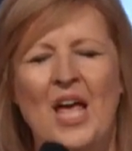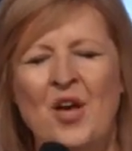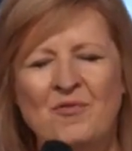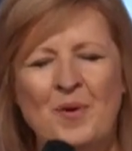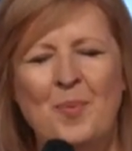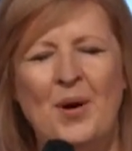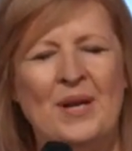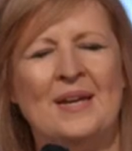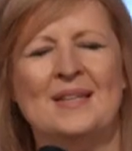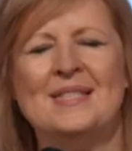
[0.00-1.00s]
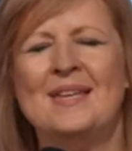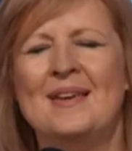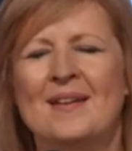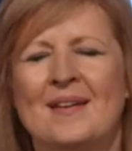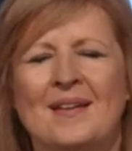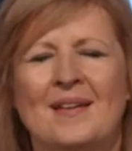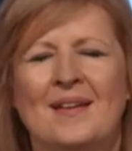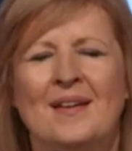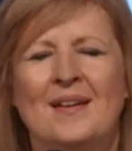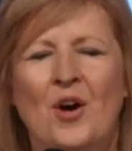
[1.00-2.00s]
Everybody is here
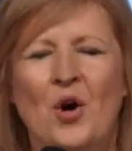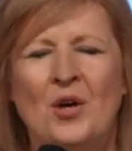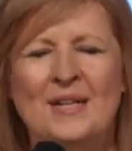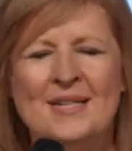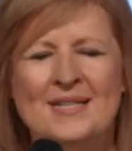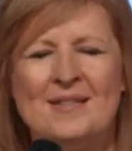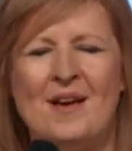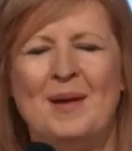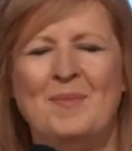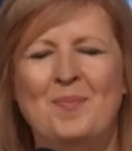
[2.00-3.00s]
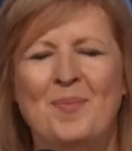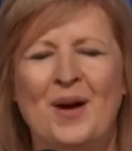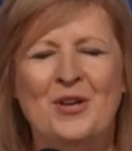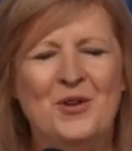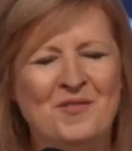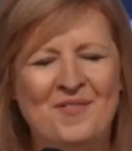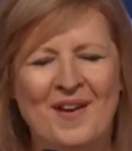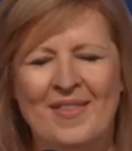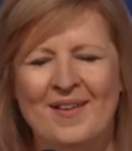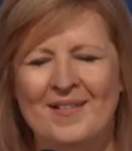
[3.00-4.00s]
on assignment by you,
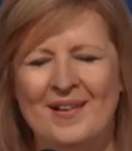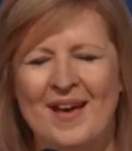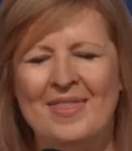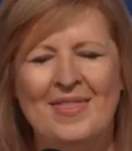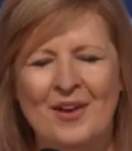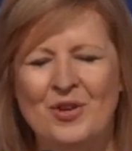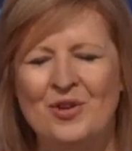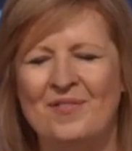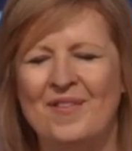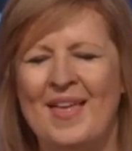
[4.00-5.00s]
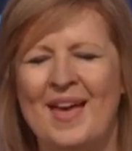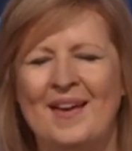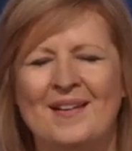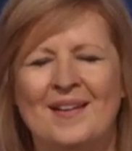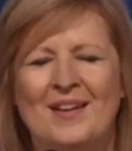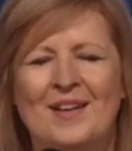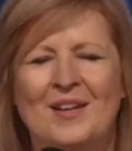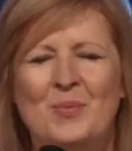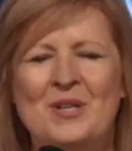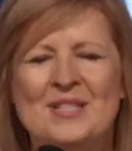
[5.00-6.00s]
Father, and I thank you for that.
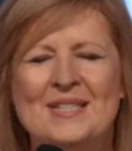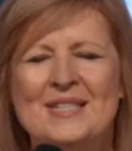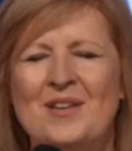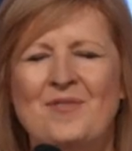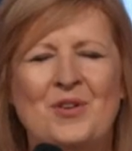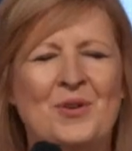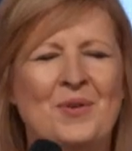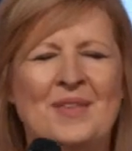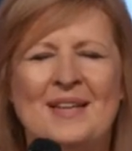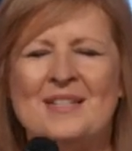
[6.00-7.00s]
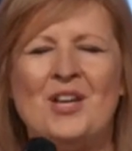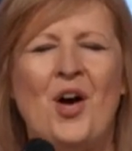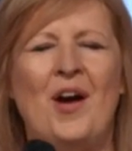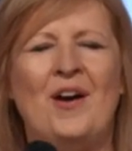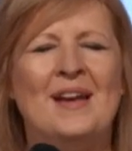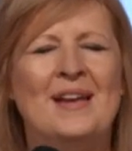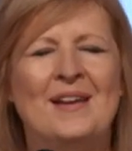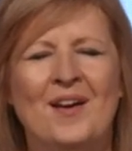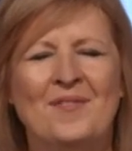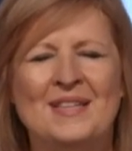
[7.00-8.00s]
We just give you the
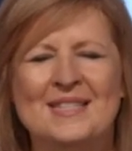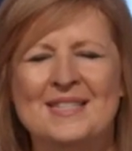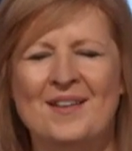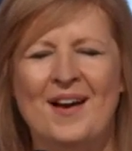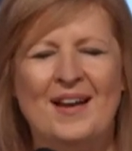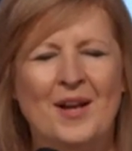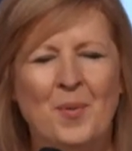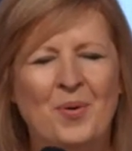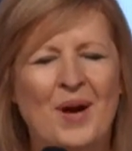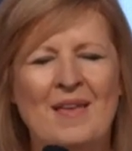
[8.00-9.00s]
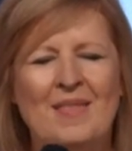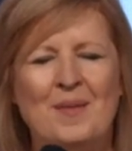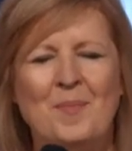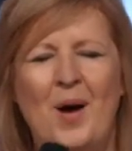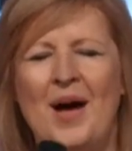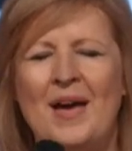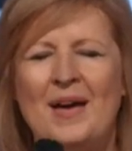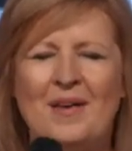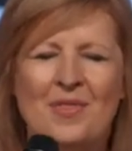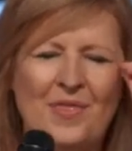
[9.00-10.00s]
entirety of this night. I pray that
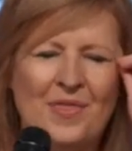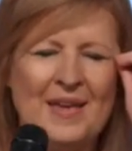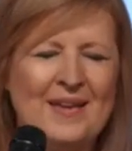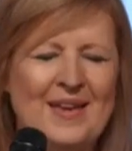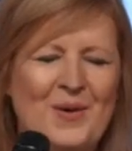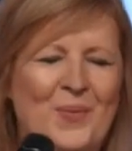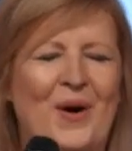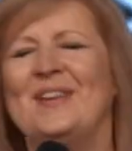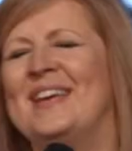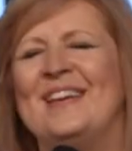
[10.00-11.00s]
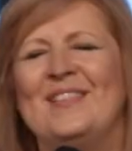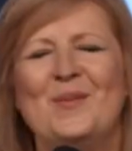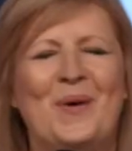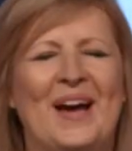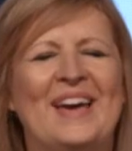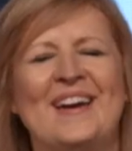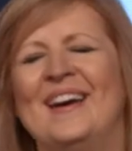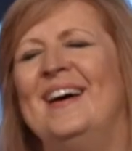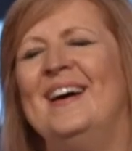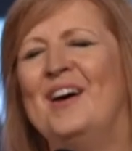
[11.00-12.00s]
my thinking won't get in the way
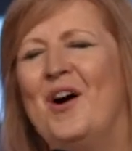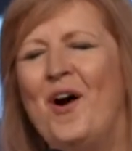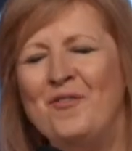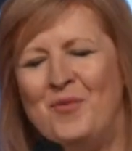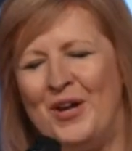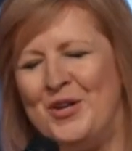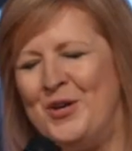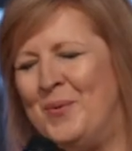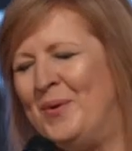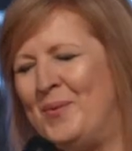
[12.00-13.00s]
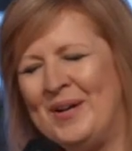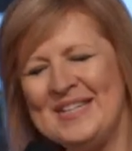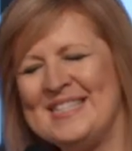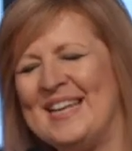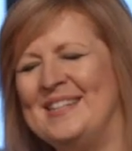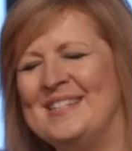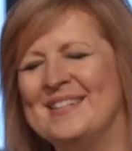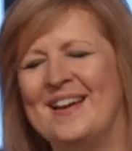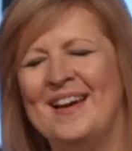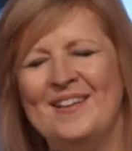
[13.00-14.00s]
of what you would want to say
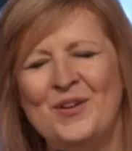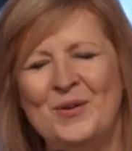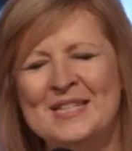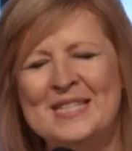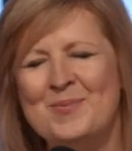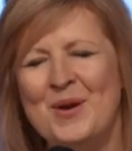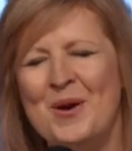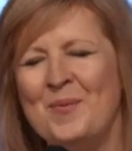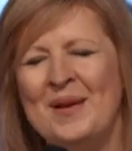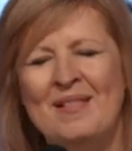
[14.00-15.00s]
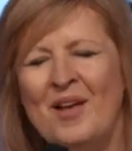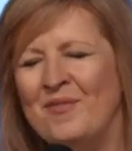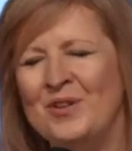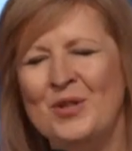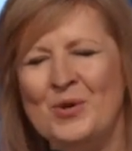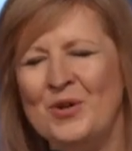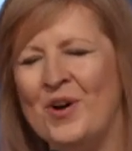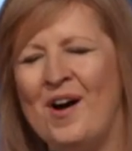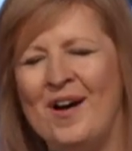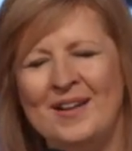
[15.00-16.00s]
tonight, Holy Spirit. We love you, Lord
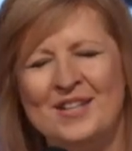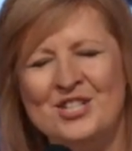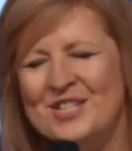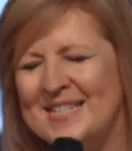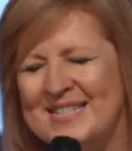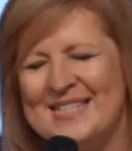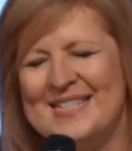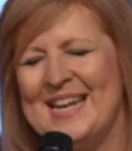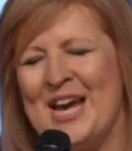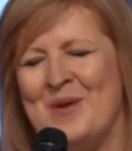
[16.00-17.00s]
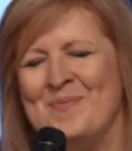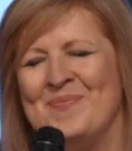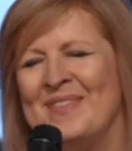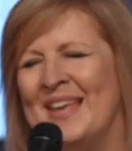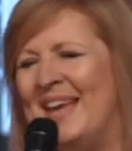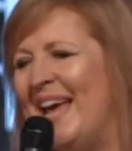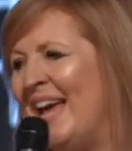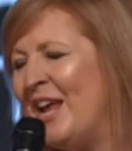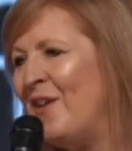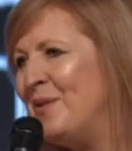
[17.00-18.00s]
God, in Jesus' name.
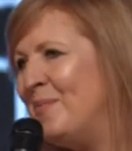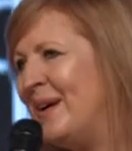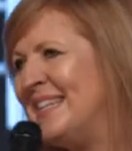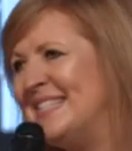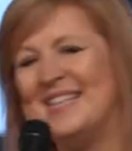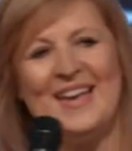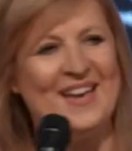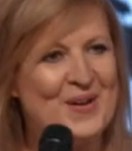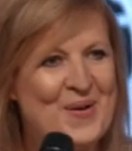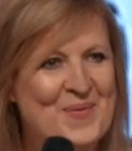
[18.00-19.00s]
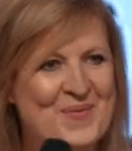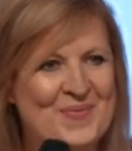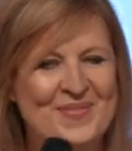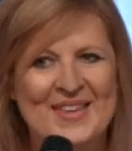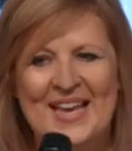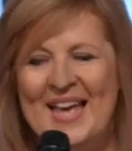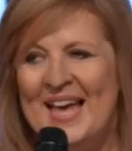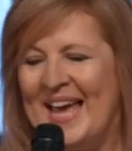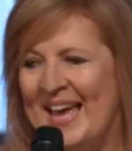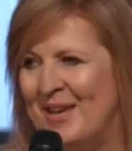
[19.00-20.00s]
And everybody said,
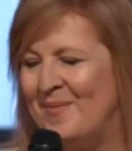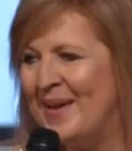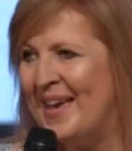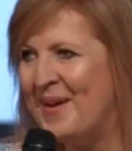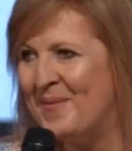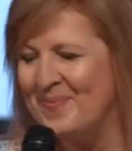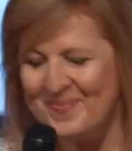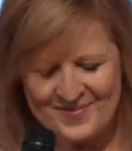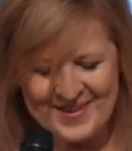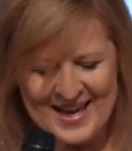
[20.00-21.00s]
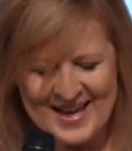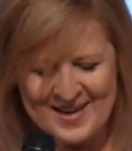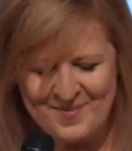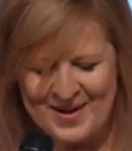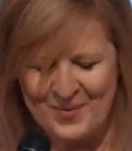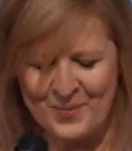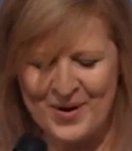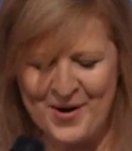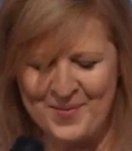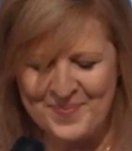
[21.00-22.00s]
Amen. Amen. Amen.
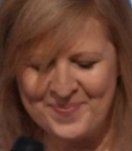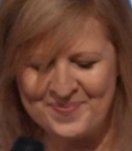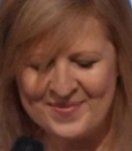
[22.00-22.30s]
Well,